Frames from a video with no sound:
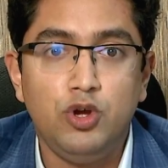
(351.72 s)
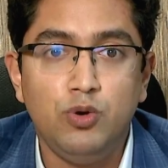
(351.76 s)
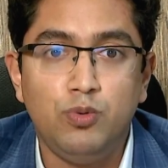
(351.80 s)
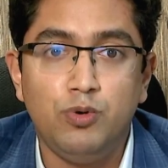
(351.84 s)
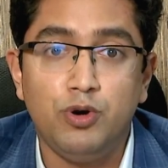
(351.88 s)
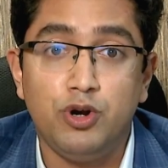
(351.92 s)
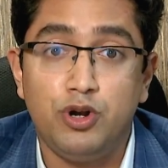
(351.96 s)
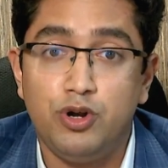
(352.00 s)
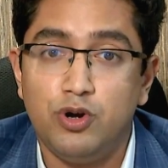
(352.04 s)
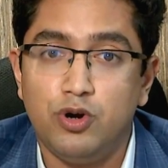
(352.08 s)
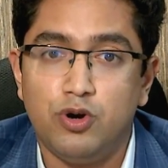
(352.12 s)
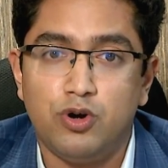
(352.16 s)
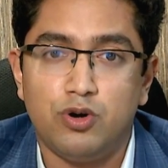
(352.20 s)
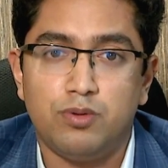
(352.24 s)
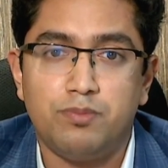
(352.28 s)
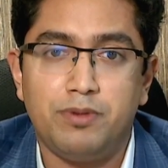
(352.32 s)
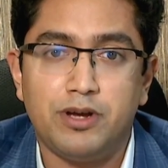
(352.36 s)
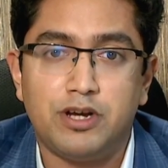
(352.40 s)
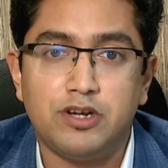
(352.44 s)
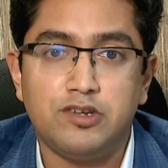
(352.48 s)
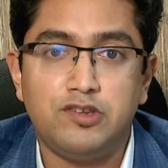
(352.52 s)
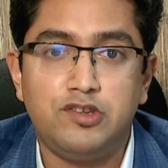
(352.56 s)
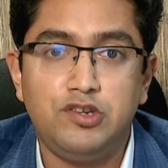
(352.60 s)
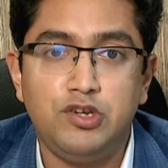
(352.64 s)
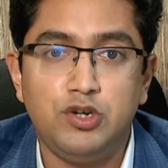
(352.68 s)
You would know
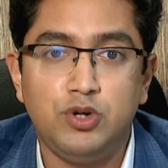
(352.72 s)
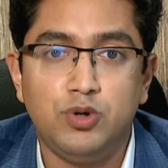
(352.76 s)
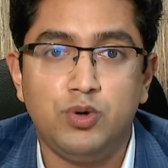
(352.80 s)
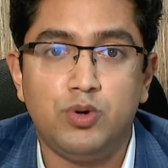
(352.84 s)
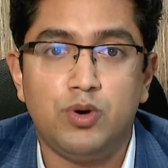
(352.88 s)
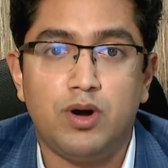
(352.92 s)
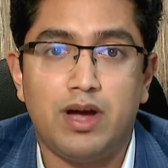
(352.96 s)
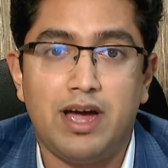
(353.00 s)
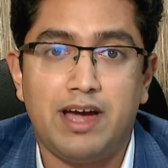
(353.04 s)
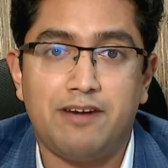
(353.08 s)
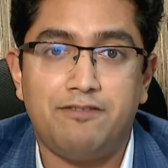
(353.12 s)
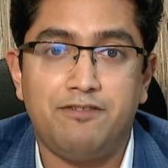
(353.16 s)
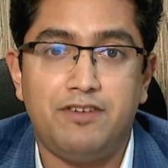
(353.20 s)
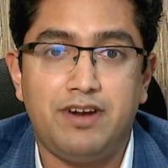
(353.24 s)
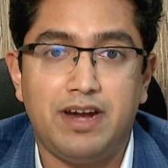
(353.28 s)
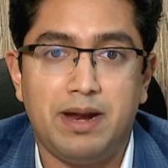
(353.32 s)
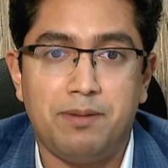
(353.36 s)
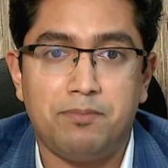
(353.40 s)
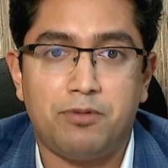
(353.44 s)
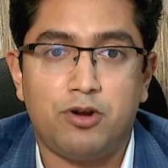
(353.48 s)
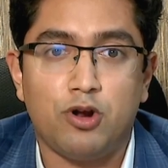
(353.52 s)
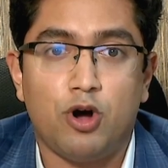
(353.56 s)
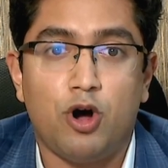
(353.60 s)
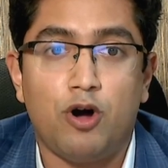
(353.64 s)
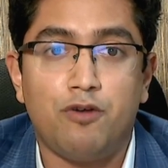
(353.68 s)
because you have
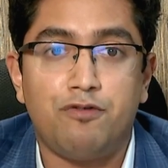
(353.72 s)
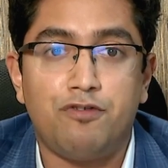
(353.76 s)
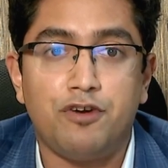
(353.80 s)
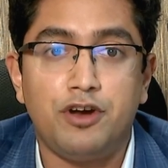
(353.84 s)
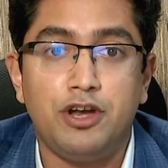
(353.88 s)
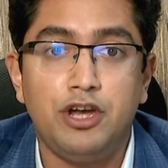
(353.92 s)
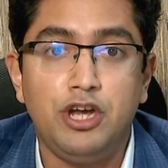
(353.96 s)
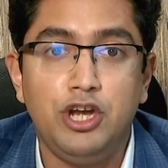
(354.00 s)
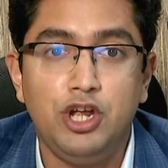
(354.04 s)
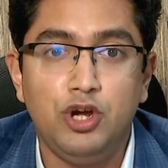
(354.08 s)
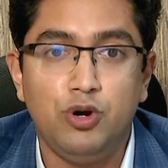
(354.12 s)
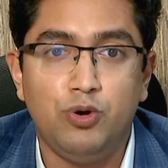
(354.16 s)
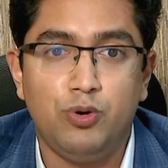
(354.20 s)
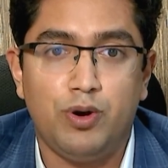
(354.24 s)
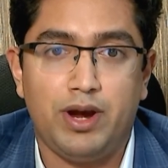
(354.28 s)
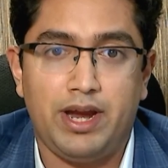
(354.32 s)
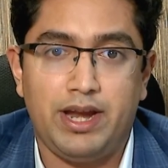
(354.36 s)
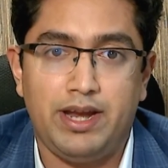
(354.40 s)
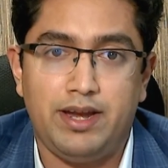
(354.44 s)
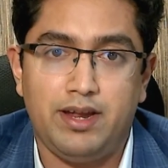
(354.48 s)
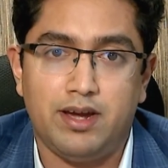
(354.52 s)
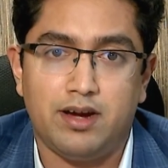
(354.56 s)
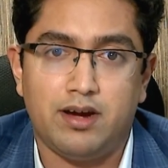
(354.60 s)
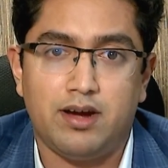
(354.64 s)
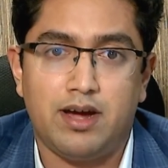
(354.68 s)
dreamt of a new
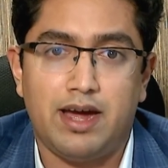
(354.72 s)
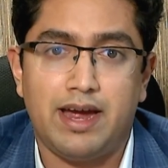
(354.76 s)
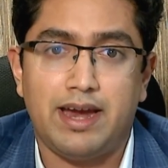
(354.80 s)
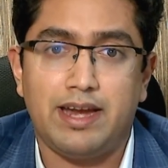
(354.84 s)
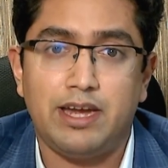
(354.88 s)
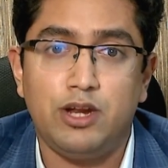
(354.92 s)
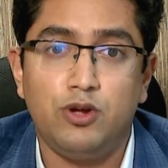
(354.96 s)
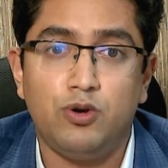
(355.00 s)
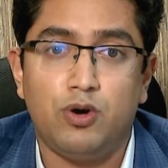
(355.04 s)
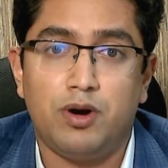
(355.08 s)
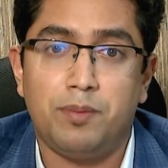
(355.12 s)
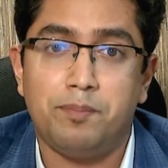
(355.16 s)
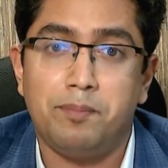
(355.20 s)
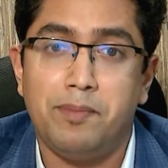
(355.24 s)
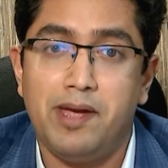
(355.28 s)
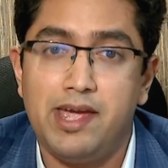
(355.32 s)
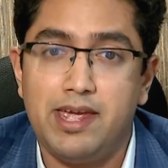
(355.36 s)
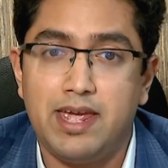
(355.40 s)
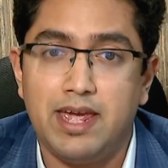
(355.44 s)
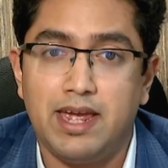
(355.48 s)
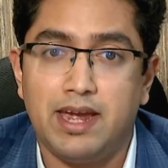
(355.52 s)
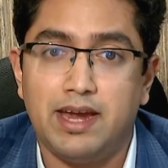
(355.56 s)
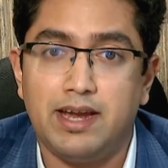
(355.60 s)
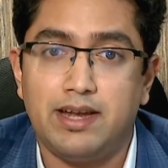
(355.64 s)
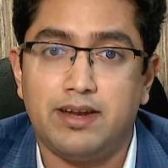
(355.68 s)
India and you are
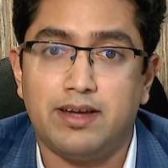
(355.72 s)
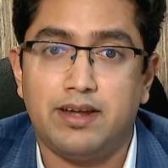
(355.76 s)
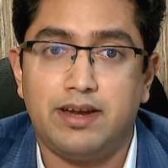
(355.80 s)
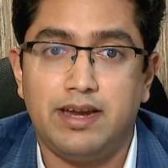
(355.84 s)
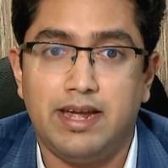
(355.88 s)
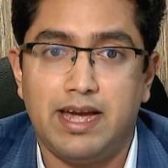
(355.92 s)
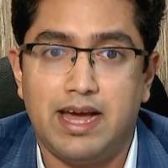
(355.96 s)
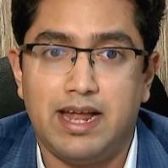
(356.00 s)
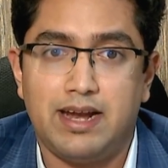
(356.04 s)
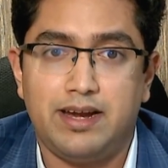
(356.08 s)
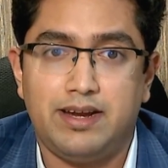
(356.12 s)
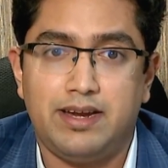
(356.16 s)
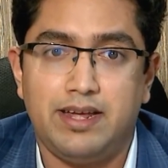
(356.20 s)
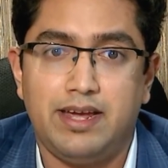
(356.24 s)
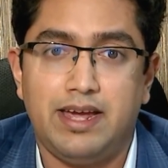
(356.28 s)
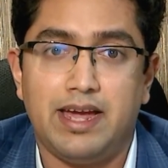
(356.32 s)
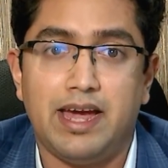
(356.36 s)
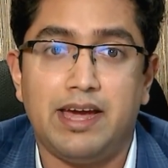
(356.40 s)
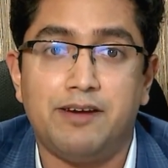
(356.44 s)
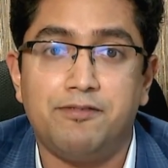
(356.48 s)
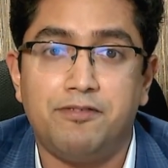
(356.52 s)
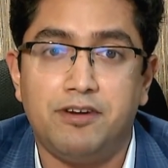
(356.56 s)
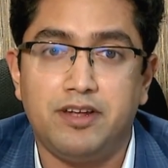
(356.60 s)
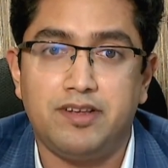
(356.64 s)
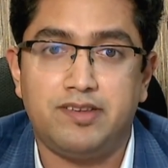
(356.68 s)
making it a reality
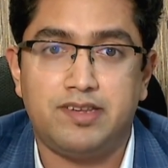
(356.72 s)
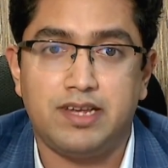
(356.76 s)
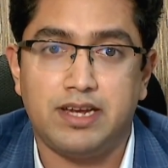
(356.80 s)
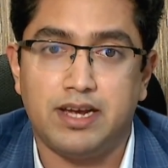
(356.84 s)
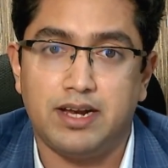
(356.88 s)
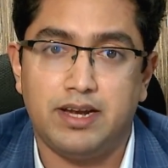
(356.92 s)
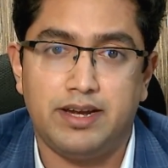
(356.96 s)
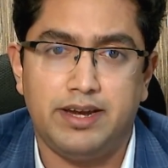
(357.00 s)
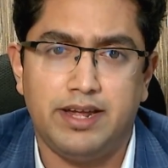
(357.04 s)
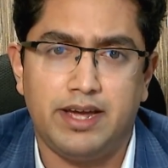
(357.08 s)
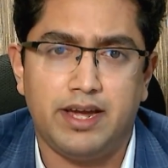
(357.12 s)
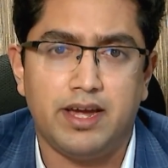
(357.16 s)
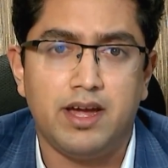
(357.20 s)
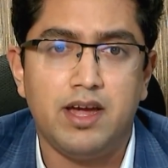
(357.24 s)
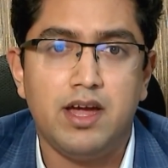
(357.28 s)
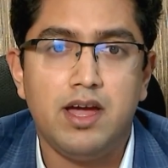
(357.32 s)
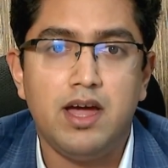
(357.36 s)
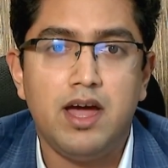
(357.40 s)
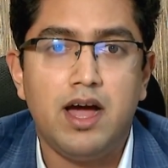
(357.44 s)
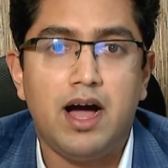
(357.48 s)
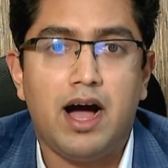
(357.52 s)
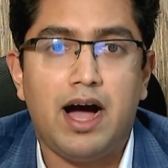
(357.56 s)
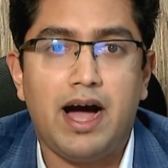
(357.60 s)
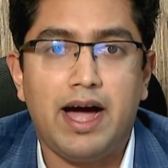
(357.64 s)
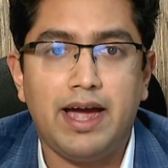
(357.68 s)
every single day.
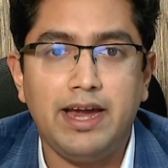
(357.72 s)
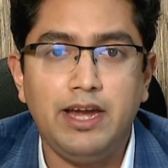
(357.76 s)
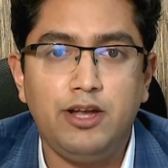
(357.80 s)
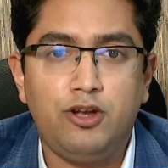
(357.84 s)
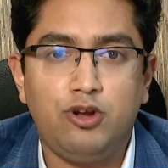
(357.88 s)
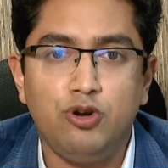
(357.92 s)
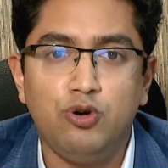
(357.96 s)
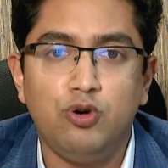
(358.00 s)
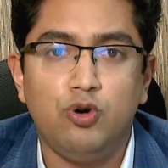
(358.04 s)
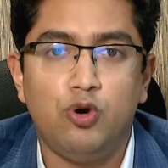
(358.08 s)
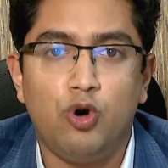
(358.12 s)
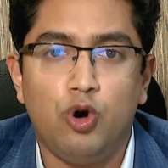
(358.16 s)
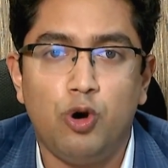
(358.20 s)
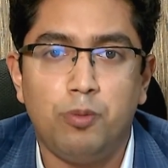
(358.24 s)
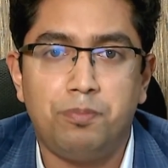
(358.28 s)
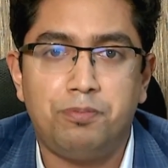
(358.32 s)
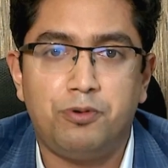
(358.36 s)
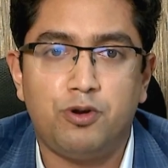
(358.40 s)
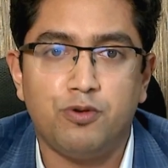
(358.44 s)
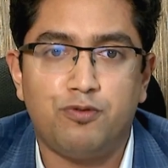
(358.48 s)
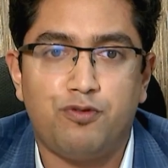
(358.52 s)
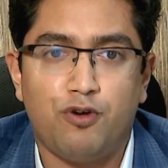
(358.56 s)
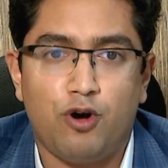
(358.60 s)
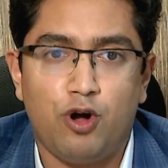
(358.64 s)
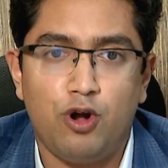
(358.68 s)
I too
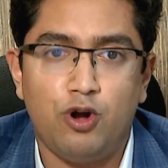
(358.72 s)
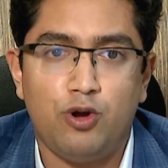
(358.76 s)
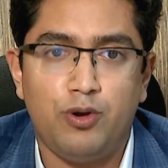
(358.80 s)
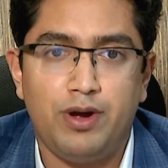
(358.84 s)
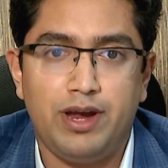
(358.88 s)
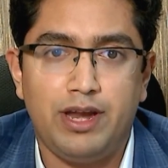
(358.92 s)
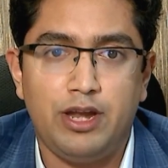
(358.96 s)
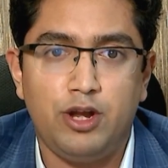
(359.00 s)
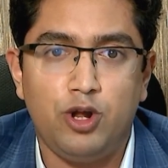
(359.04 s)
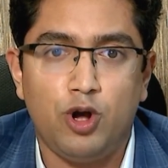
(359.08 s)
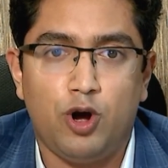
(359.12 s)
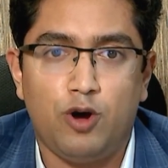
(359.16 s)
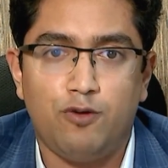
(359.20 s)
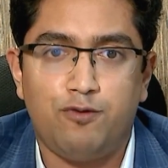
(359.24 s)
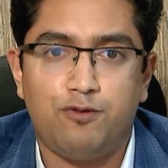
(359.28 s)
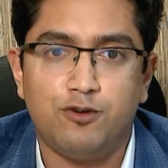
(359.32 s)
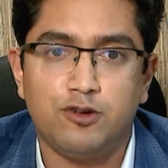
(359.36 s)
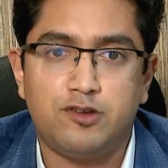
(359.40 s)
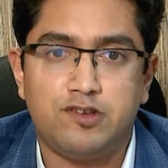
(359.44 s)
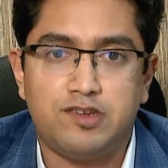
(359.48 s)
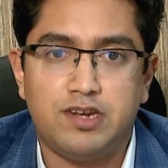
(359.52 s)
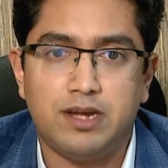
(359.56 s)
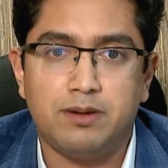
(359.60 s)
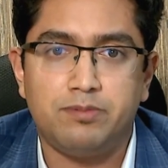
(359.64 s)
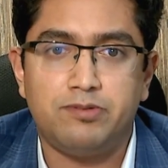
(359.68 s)
hope to follow in your
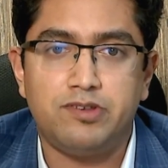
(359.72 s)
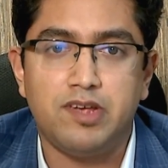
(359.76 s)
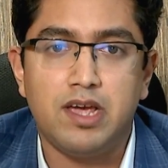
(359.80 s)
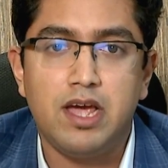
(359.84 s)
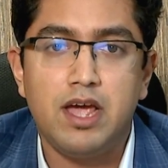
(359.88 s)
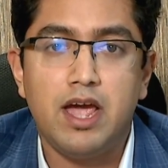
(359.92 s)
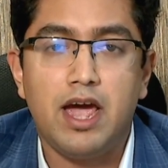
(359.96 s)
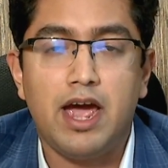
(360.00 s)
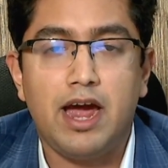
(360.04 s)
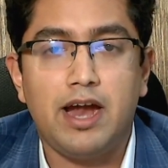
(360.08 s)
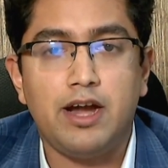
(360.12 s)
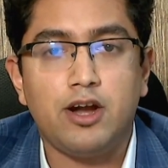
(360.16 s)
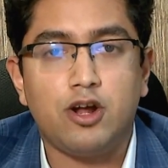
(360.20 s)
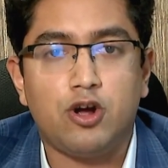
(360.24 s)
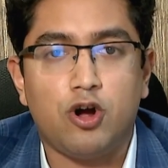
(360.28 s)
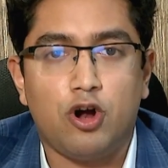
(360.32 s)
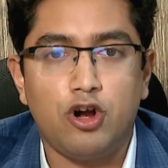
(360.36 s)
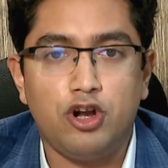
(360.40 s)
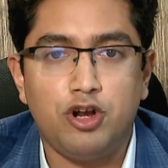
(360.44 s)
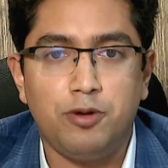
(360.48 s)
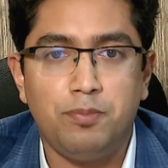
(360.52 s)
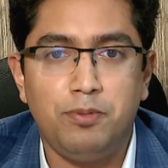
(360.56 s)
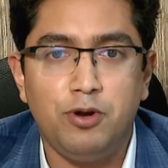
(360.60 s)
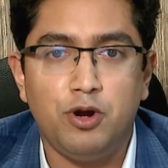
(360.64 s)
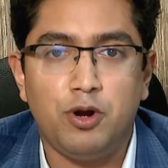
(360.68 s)
footsteps and
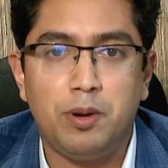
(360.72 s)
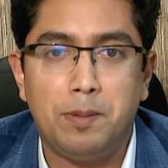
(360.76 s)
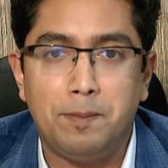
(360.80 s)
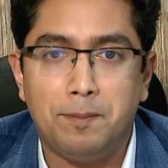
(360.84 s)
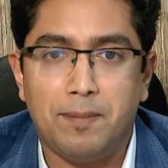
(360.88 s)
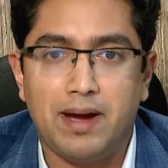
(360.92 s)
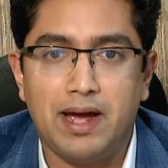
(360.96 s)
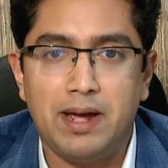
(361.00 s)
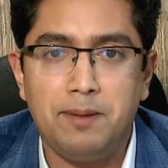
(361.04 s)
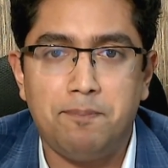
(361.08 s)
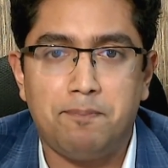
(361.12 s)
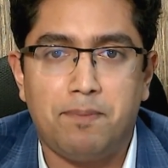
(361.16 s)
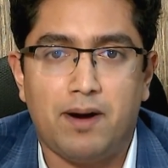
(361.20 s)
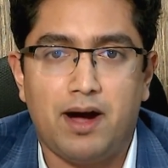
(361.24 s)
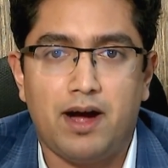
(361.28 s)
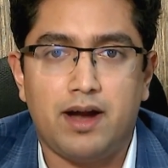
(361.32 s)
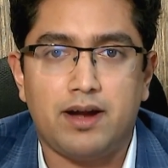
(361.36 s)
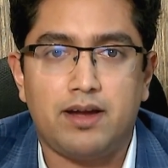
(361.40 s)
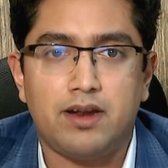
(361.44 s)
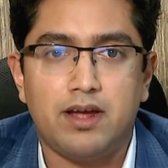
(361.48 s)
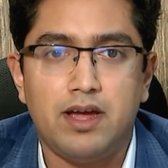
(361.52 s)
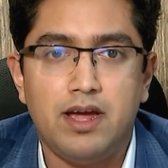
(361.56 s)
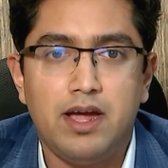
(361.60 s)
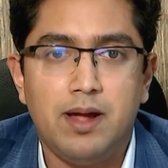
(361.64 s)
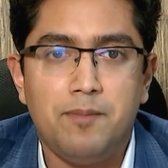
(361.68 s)
contribute my
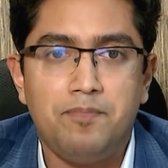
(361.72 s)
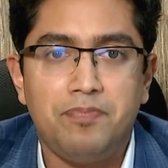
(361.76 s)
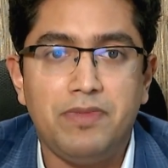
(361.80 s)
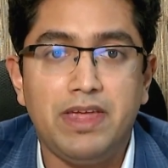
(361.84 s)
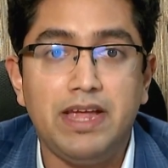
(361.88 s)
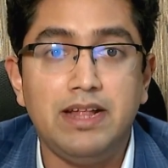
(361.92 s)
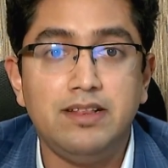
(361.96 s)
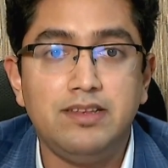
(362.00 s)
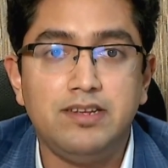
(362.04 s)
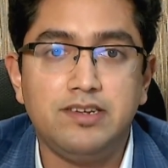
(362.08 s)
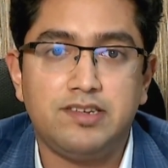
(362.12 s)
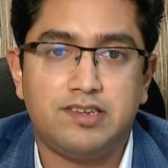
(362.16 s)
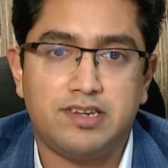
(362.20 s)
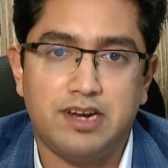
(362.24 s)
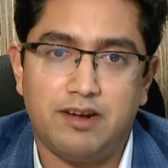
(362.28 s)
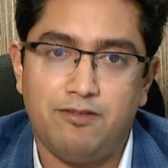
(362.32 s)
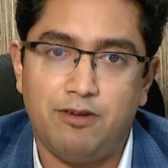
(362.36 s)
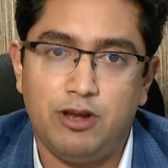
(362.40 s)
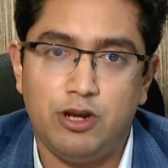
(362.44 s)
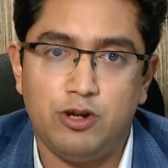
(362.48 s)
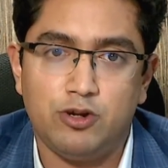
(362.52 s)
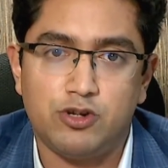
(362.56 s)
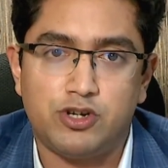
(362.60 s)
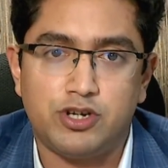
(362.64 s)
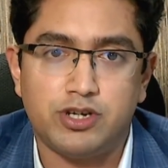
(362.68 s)
part in this
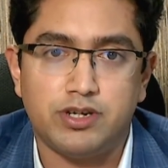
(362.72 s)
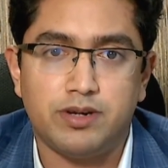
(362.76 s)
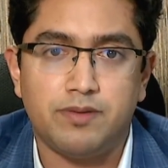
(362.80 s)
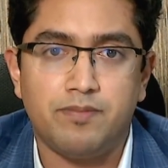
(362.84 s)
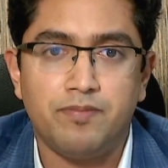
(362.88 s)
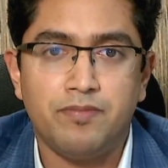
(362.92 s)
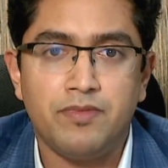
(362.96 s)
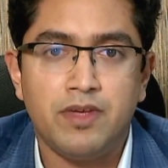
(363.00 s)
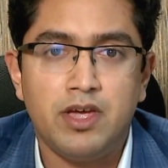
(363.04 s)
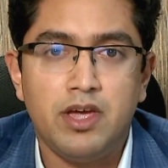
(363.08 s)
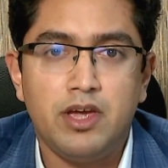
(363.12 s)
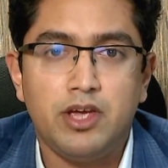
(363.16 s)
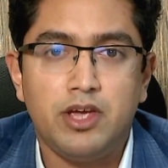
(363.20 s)
revolution.